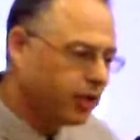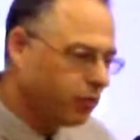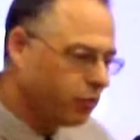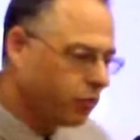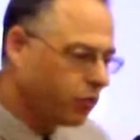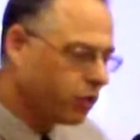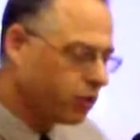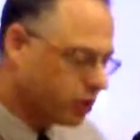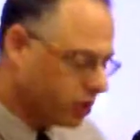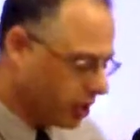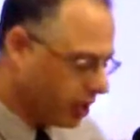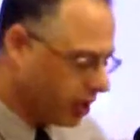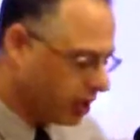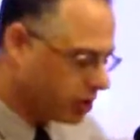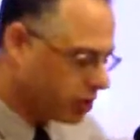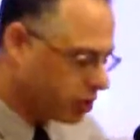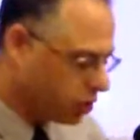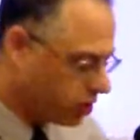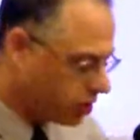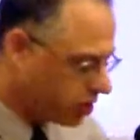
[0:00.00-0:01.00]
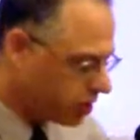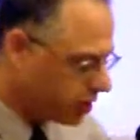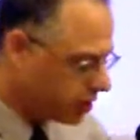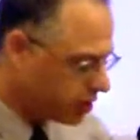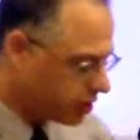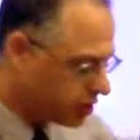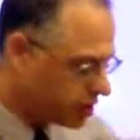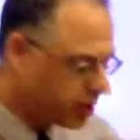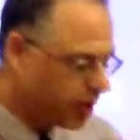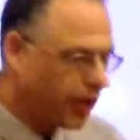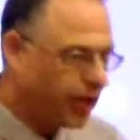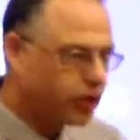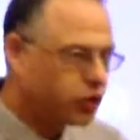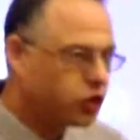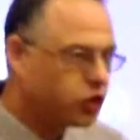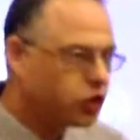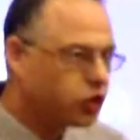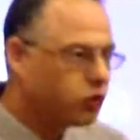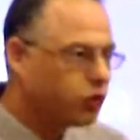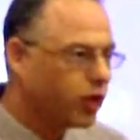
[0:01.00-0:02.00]
what it is doing is it's
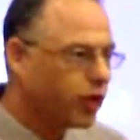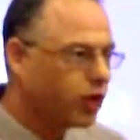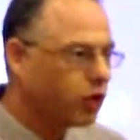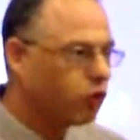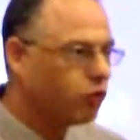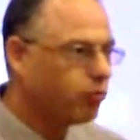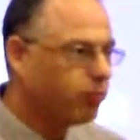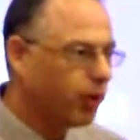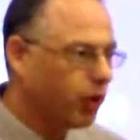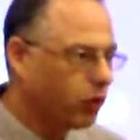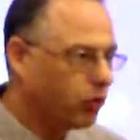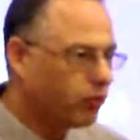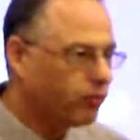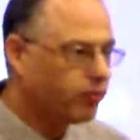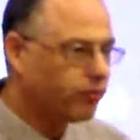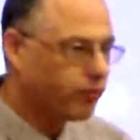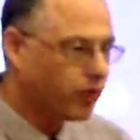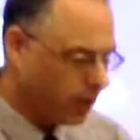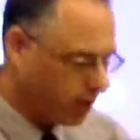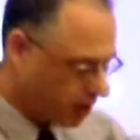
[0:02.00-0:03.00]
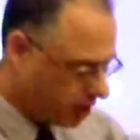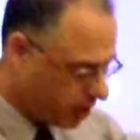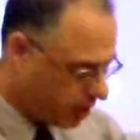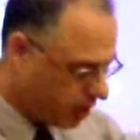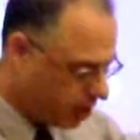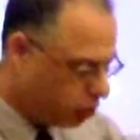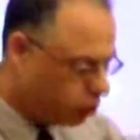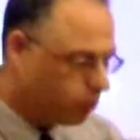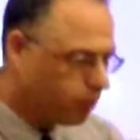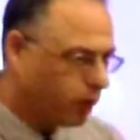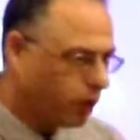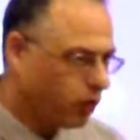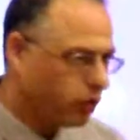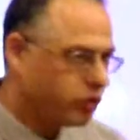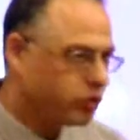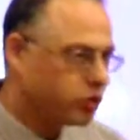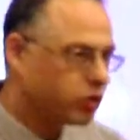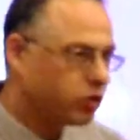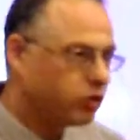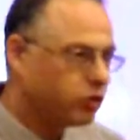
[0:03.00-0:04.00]
attached to the heel bone, and the heel bone
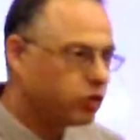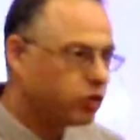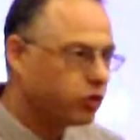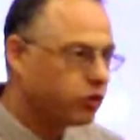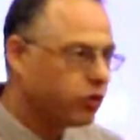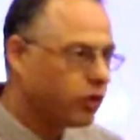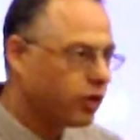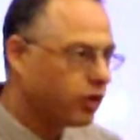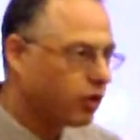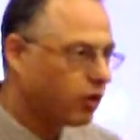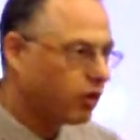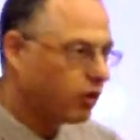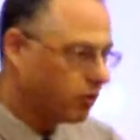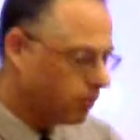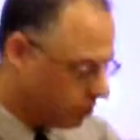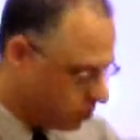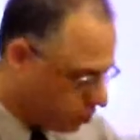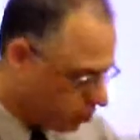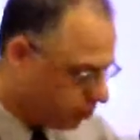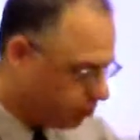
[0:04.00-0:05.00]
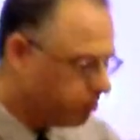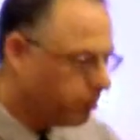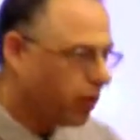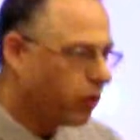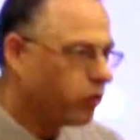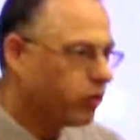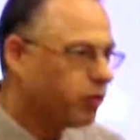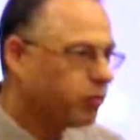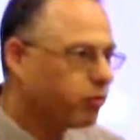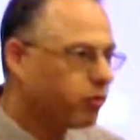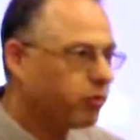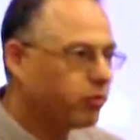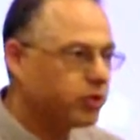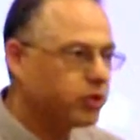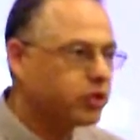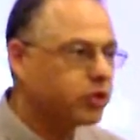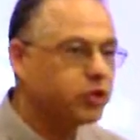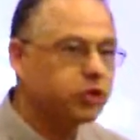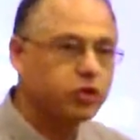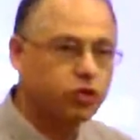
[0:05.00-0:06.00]
has got two little sort of bony
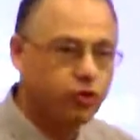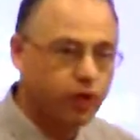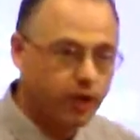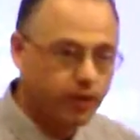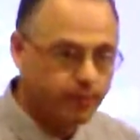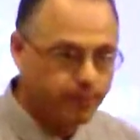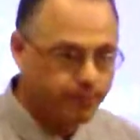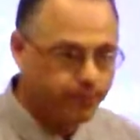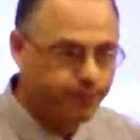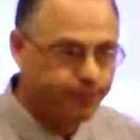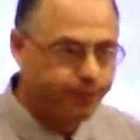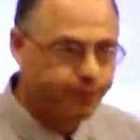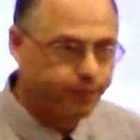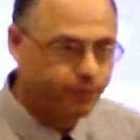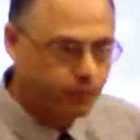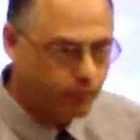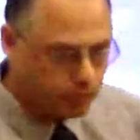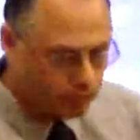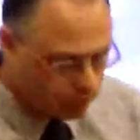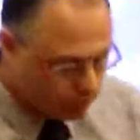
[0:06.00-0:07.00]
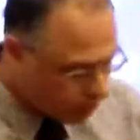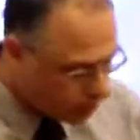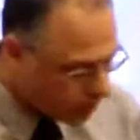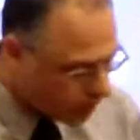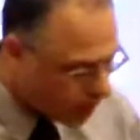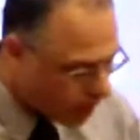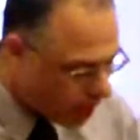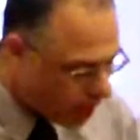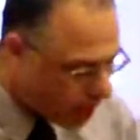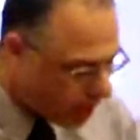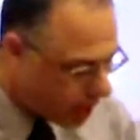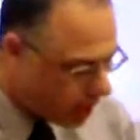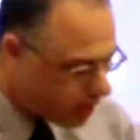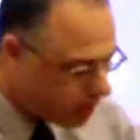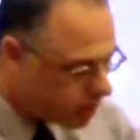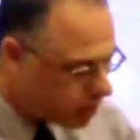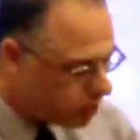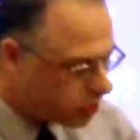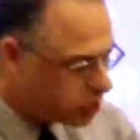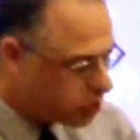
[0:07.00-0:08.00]
prominences on it,
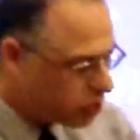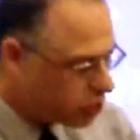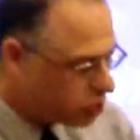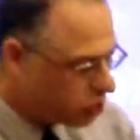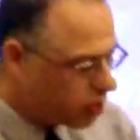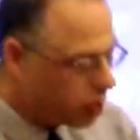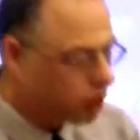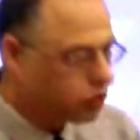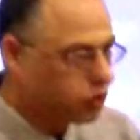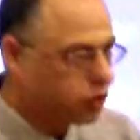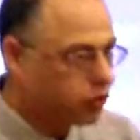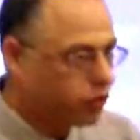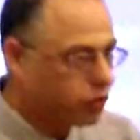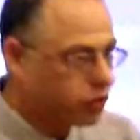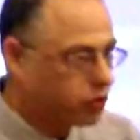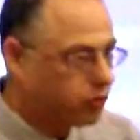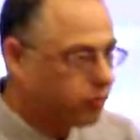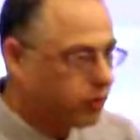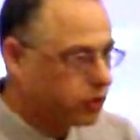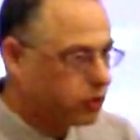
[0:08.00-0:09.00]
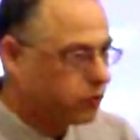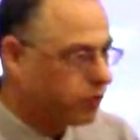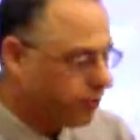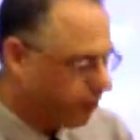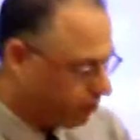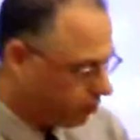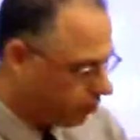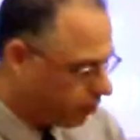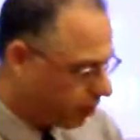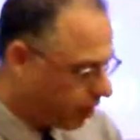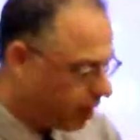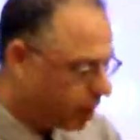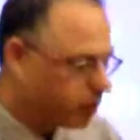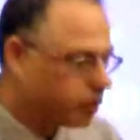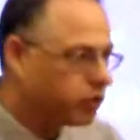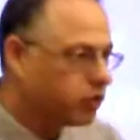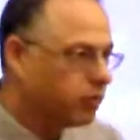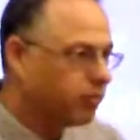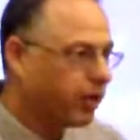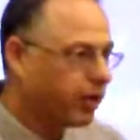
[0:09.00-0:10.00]
and the tissue goes across the bottom of the foot
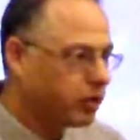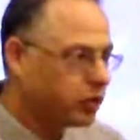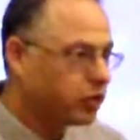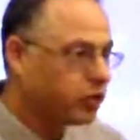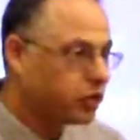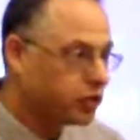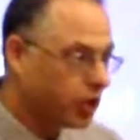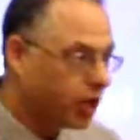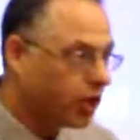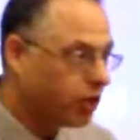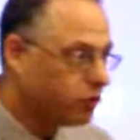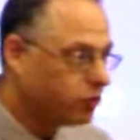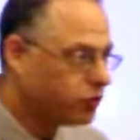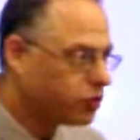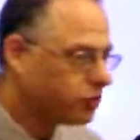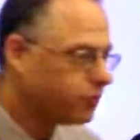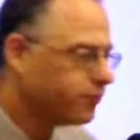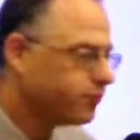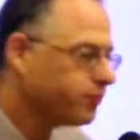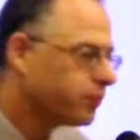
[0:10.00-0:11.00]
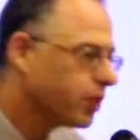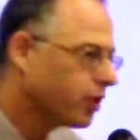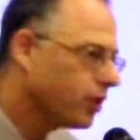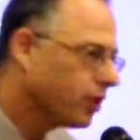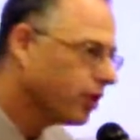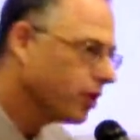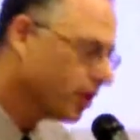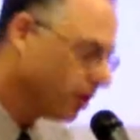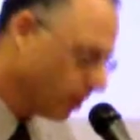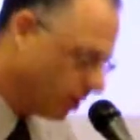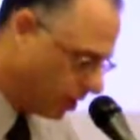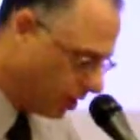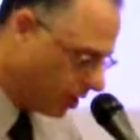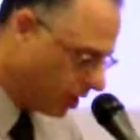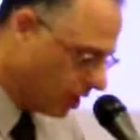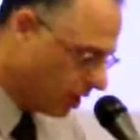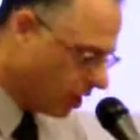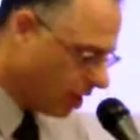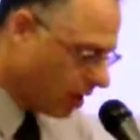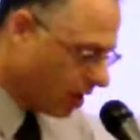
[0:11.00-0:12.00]
into the base of the toes.
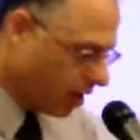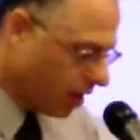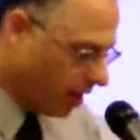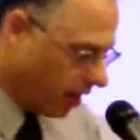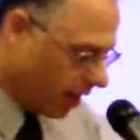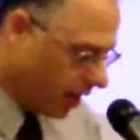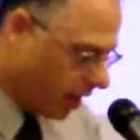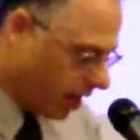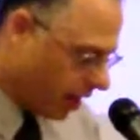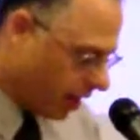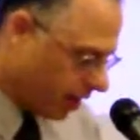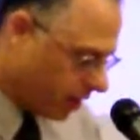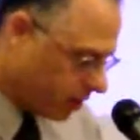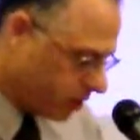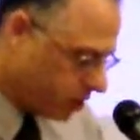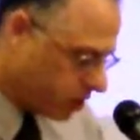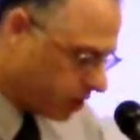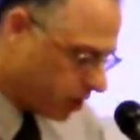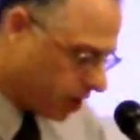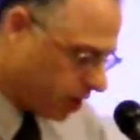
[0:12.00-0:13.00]
And